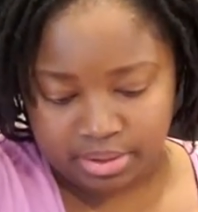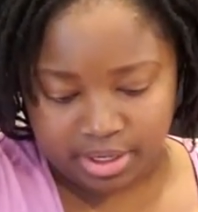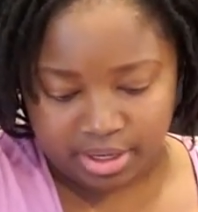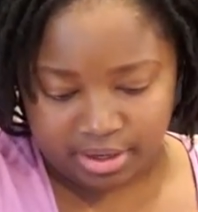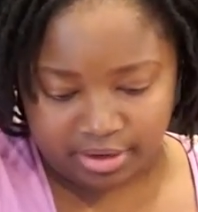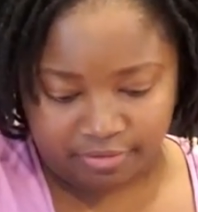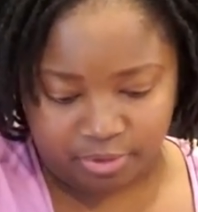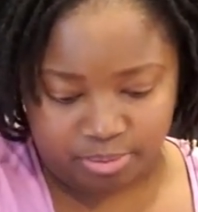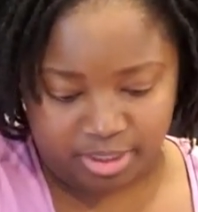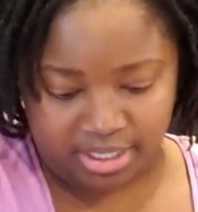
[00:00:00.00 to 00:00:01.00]
a few
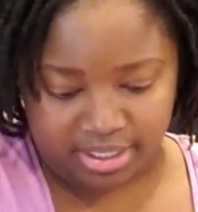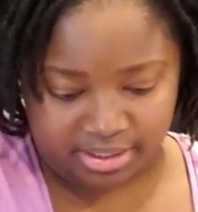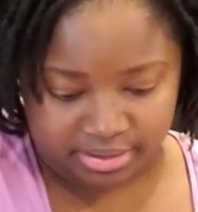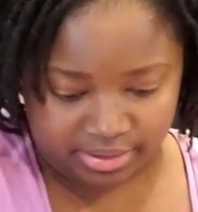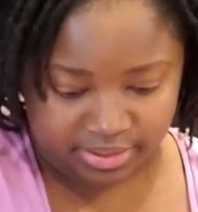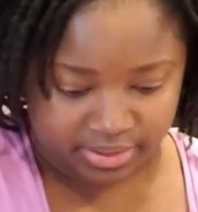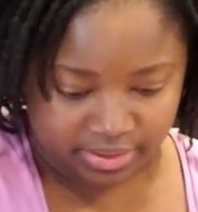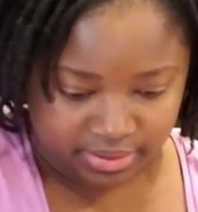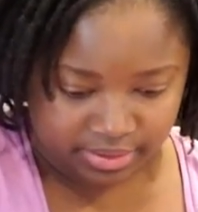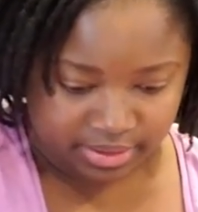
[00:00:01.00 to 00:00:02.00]
pens.
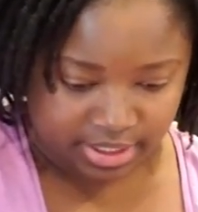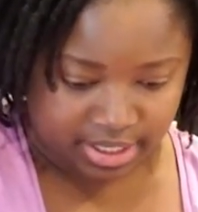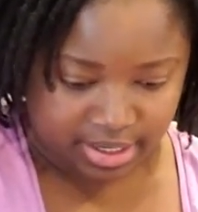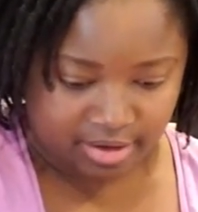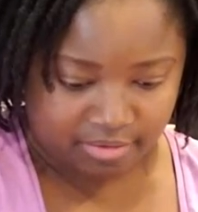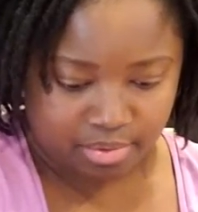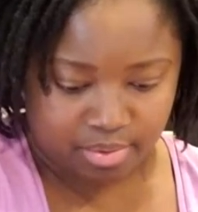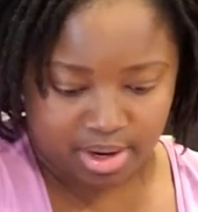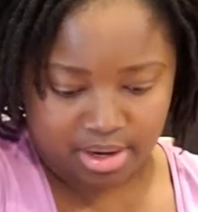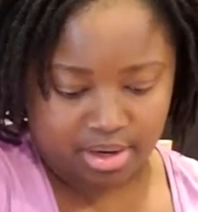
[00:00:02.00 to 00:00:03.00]
I think I have
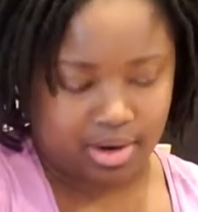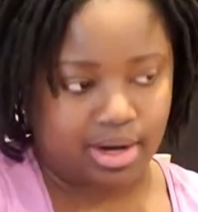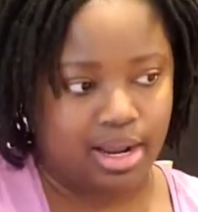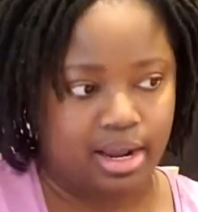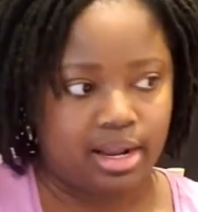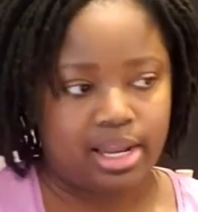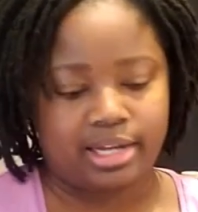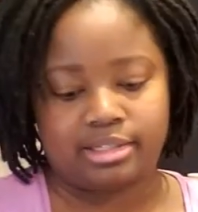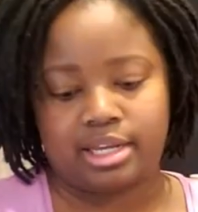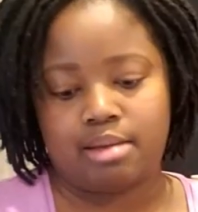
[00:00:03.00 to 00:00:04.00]
3 in here. And like I
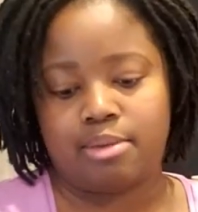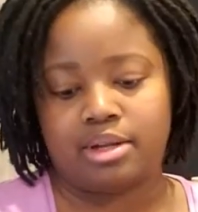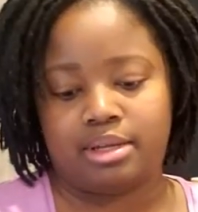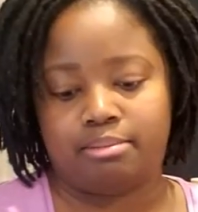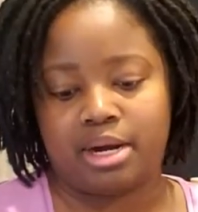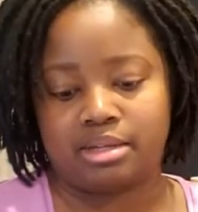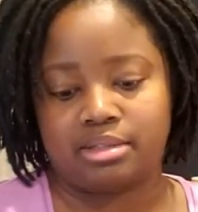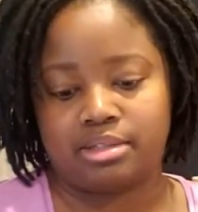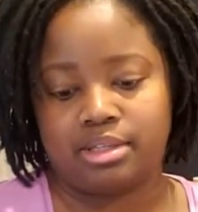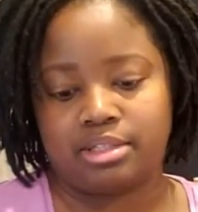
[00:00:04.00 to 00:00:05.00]
said, I bought that box of
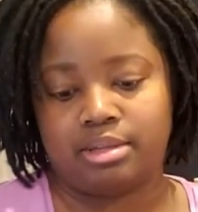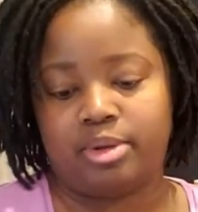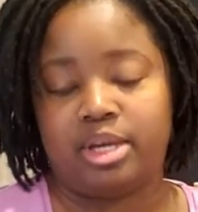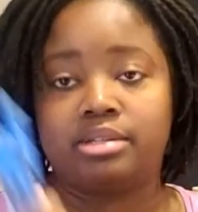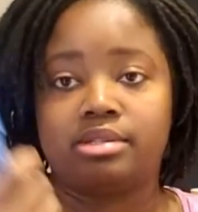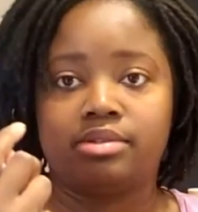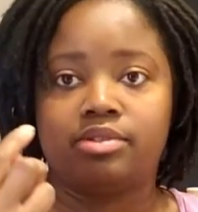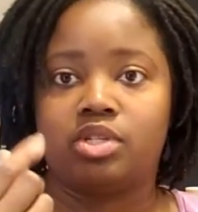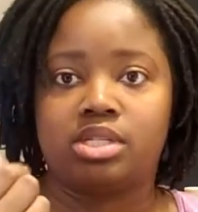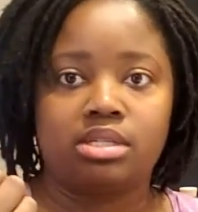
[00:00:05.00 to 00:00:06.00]
60 pens. These are
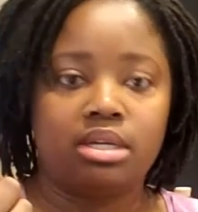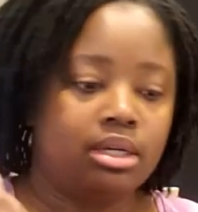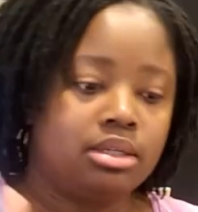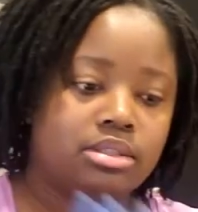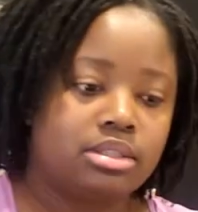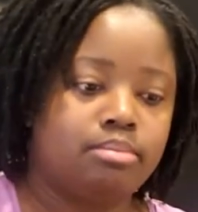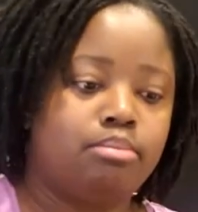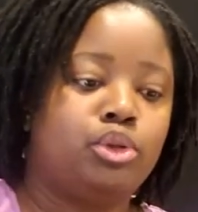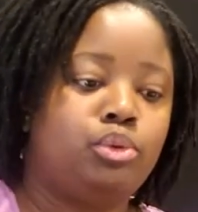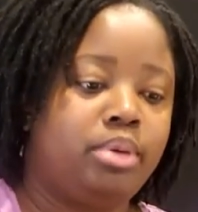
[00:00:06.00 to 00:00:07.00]
just some
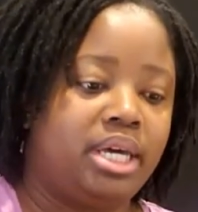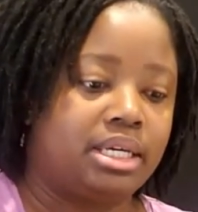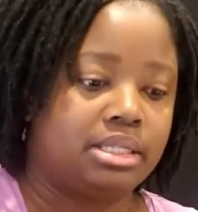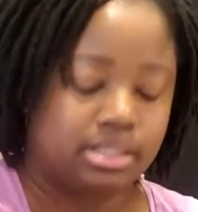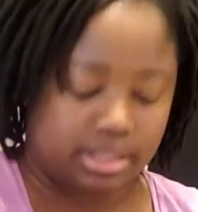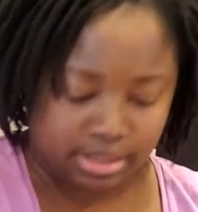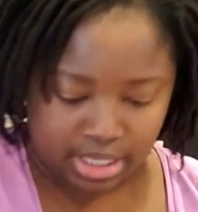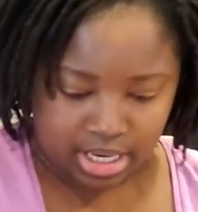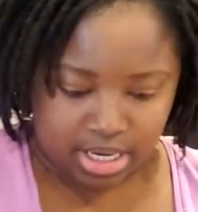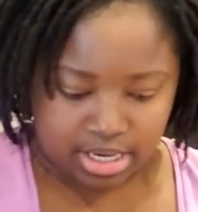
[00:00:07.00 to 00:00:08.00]
blue Bics.
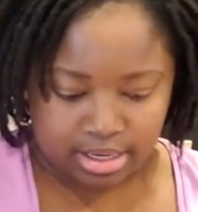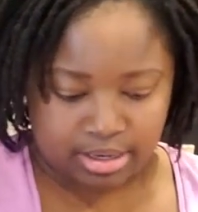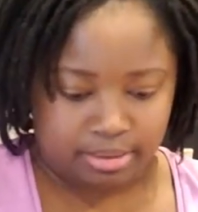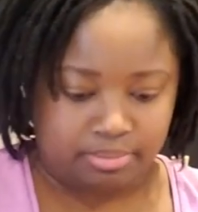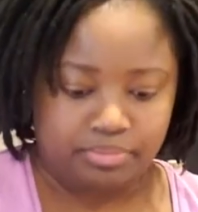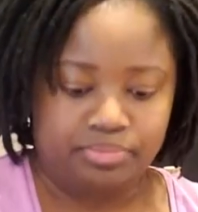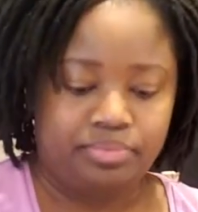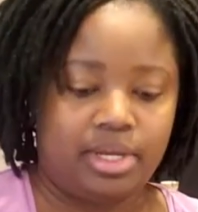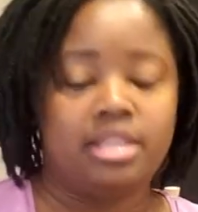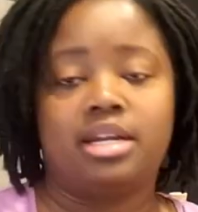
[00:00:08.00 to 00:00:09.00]
And
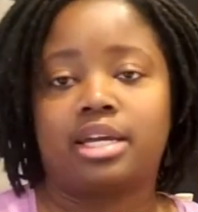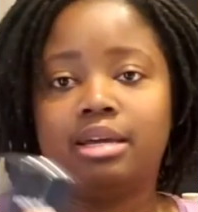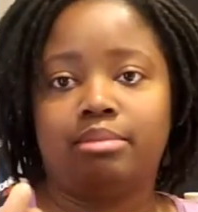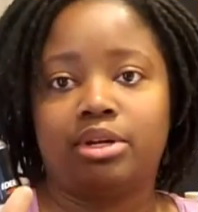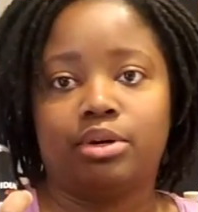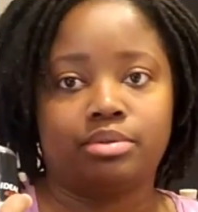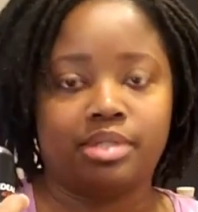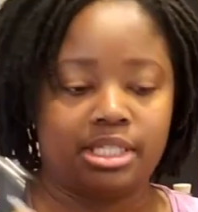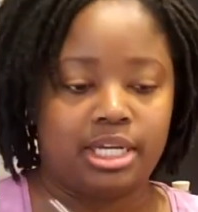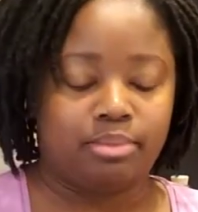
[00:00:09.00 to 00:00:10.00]
then I keep my notary
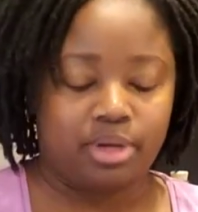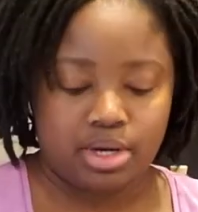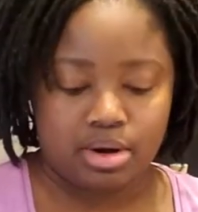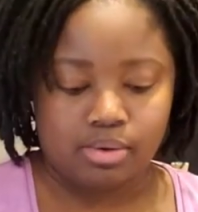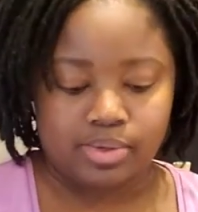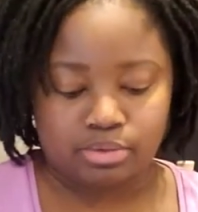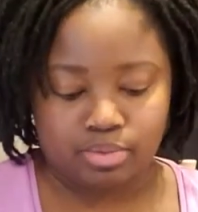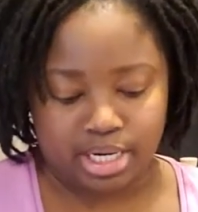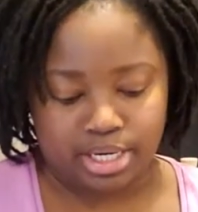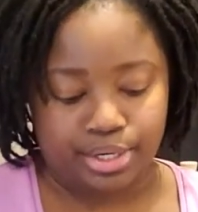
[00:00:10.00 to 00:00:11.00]
stamp in here, always
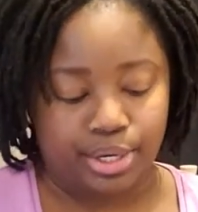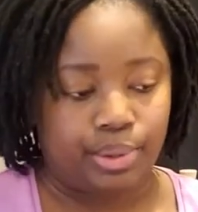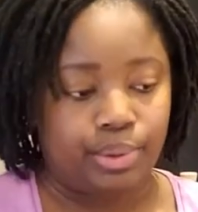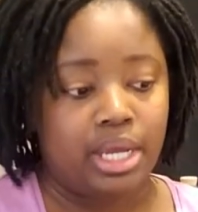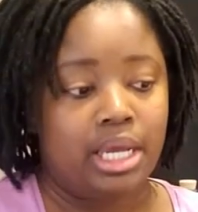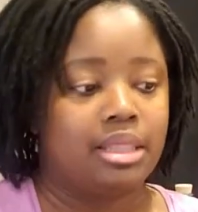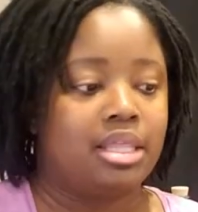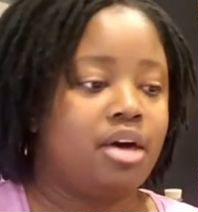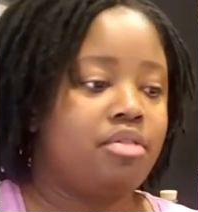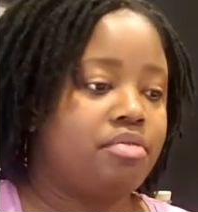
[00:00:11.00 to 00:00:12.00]
ready to go.
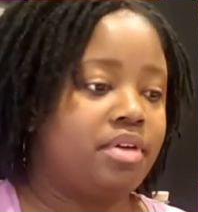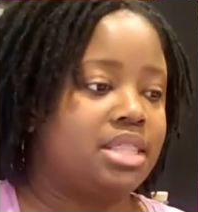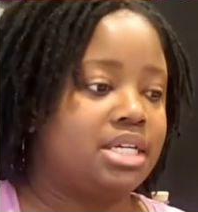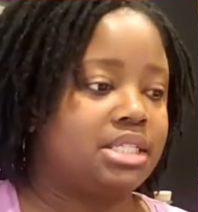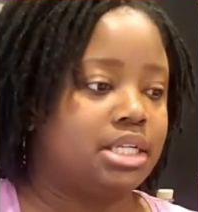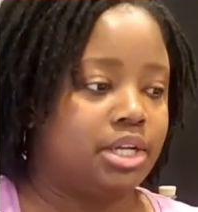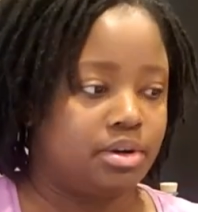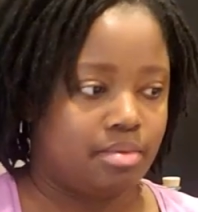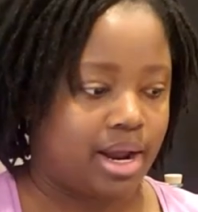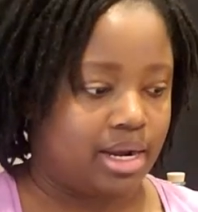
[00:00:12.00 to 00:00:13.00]
The other thing that's in here
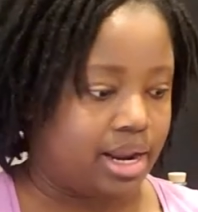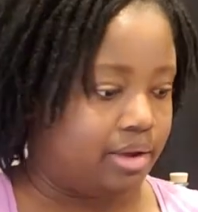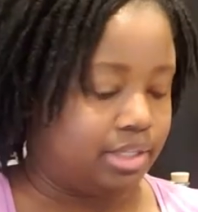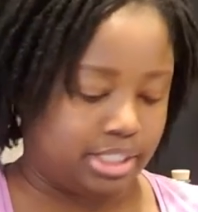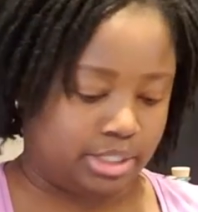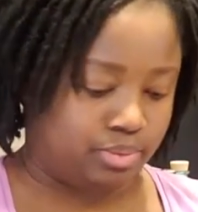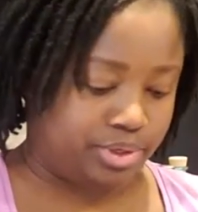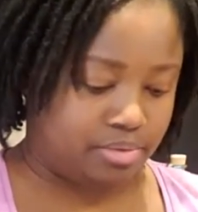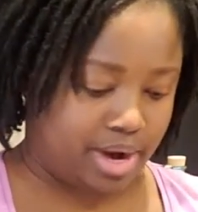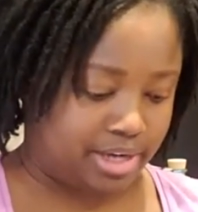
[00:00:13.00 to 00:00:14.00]
right now, this is
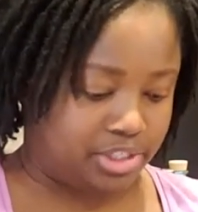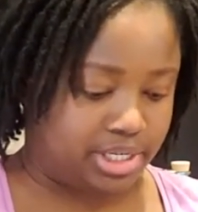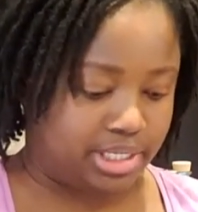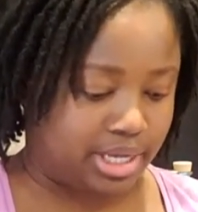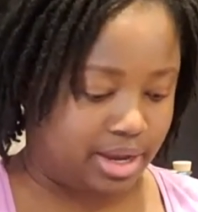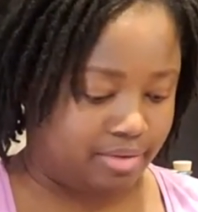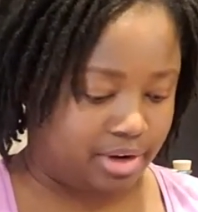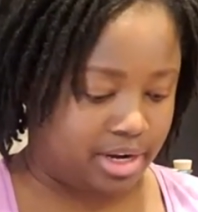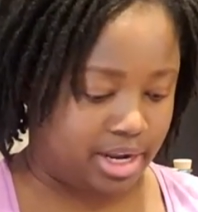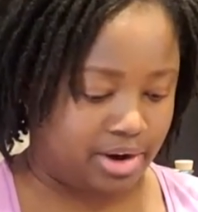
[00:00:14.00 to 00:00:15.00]
real ratchet because I have it
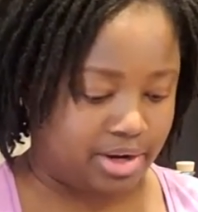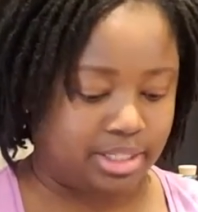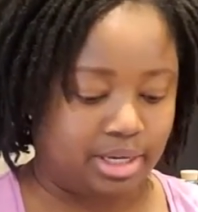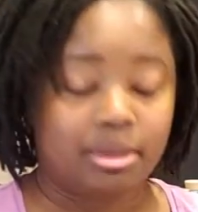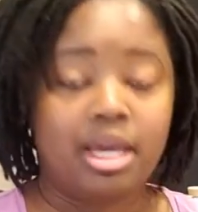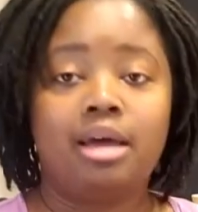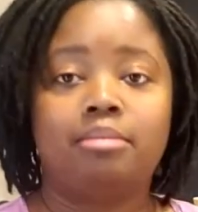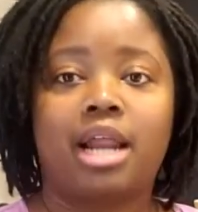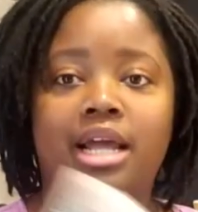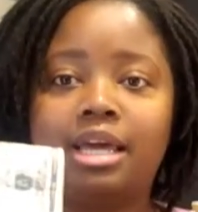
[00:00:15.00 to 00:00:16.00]
in a hair clip,
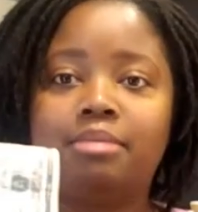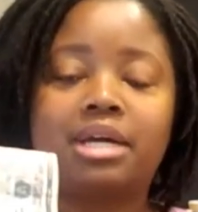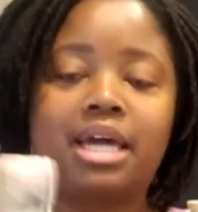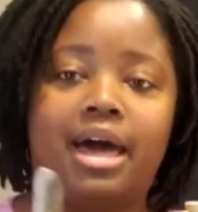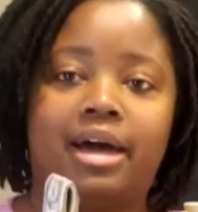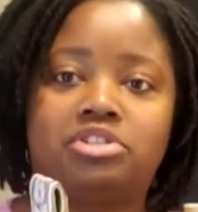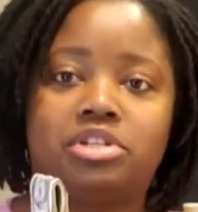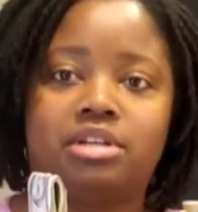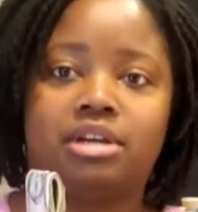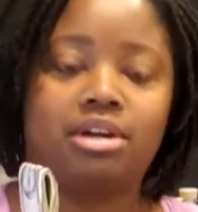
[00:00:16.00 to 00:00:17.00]
but I keep my cash
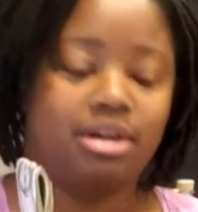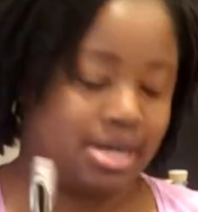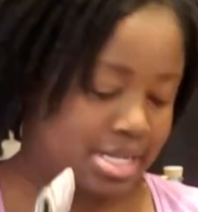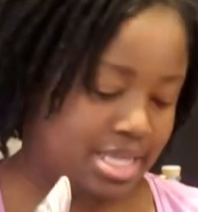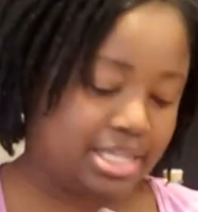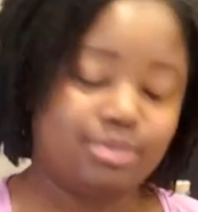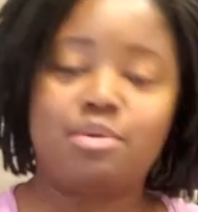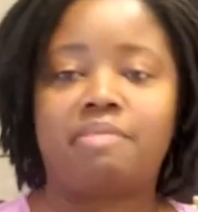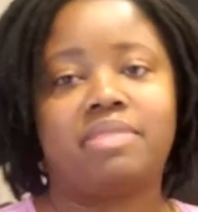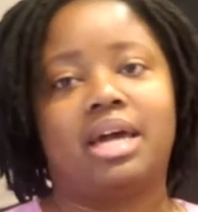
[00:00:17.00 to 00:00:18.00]
in here. That's
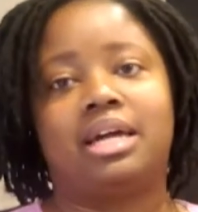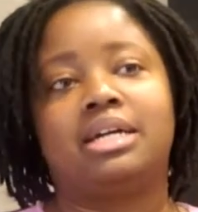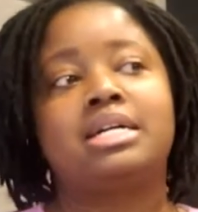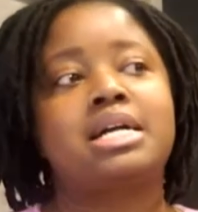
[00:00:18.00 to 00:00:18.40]
one thing.